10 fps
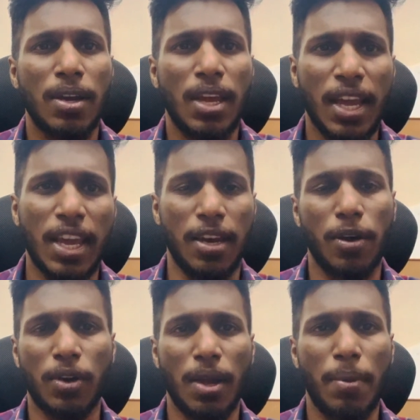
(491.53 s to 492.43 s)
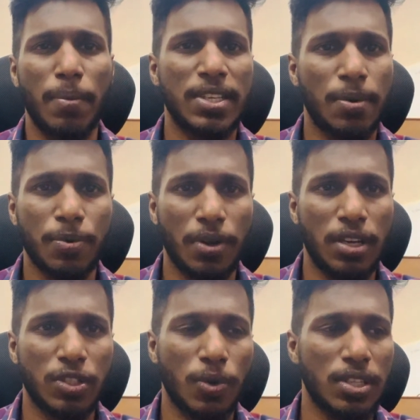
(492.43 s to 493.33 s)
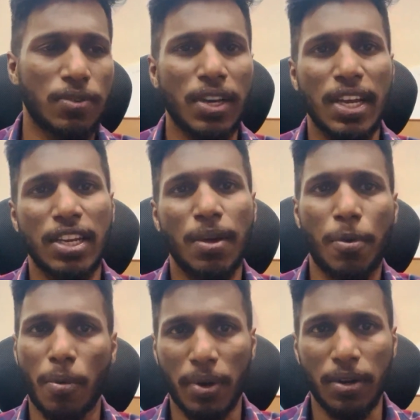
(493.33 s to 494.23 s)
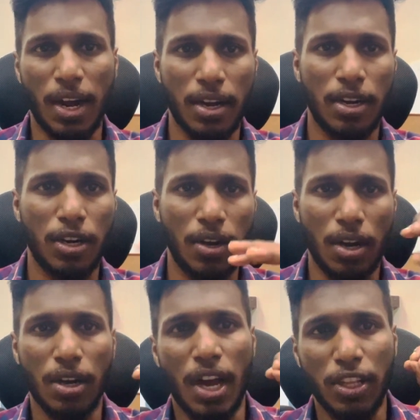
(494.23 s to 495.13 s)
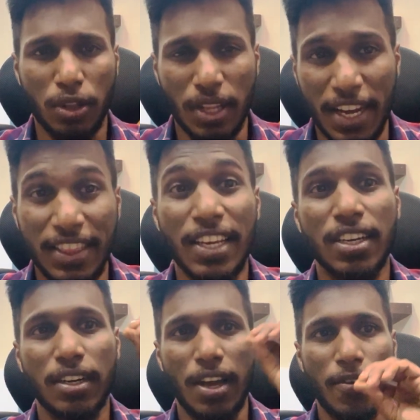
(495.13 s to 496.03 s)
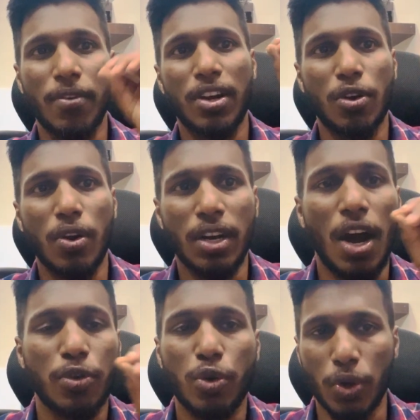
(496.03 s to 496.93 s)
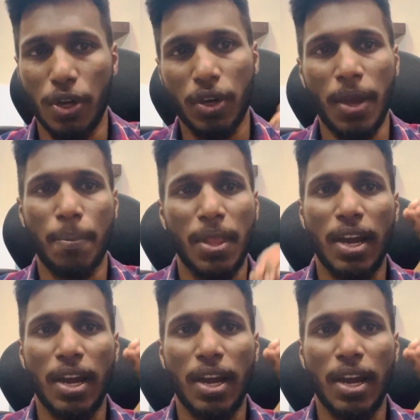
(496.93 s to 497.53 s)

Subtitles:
again, okay, maybe some students will get the proper I think everyone got how to do it. Okay,